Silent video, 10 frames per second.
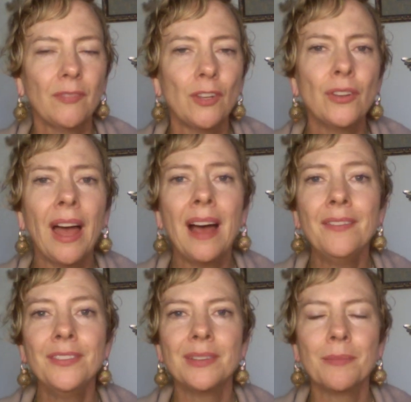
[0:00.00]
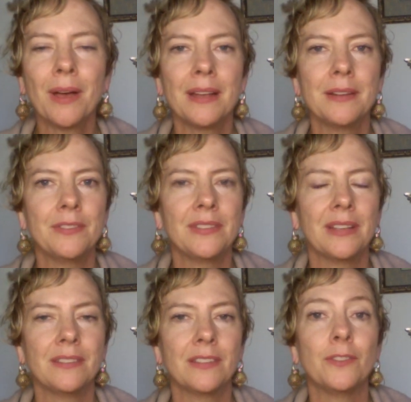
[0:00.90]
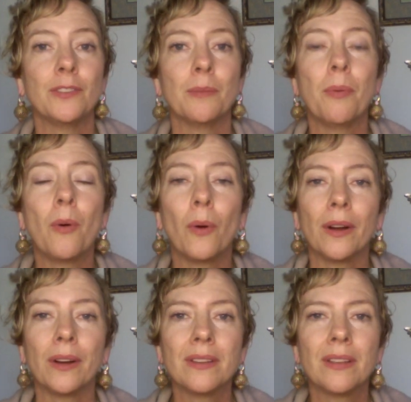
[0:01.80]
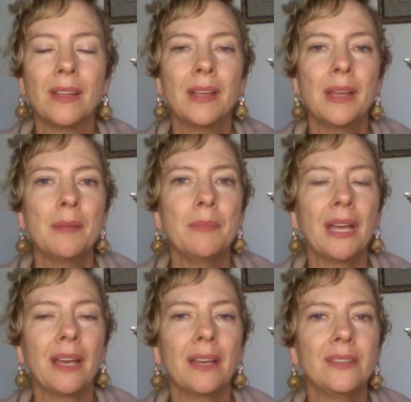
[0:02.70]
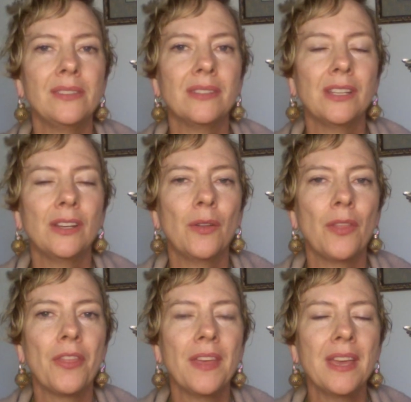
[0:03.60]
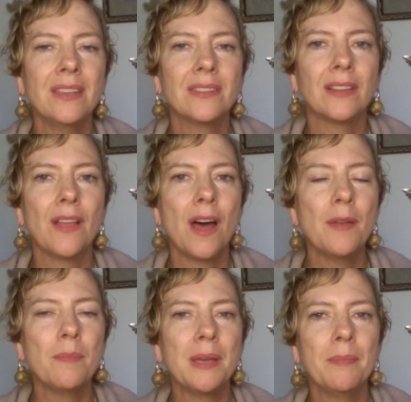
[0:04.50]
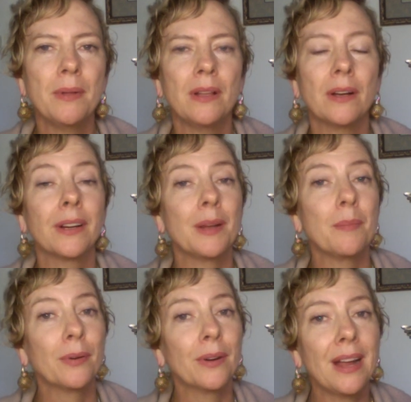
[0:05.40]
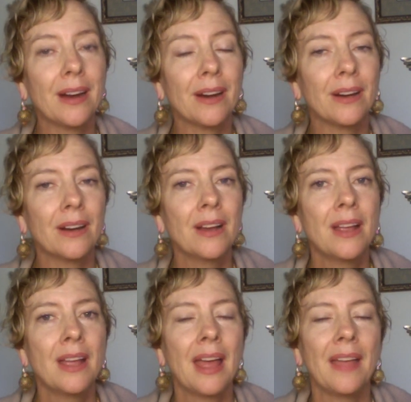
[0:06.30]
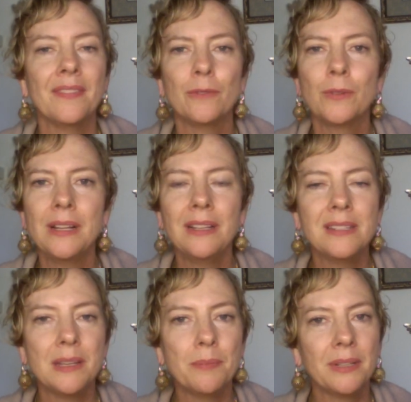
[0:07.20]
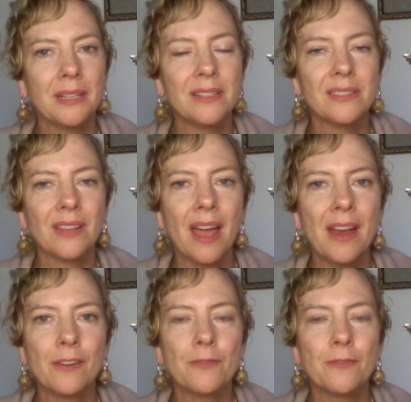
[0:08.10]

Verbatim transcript: to have some kind of sense of support because you know the thing is a lot of people are in a prayer and really deeply desire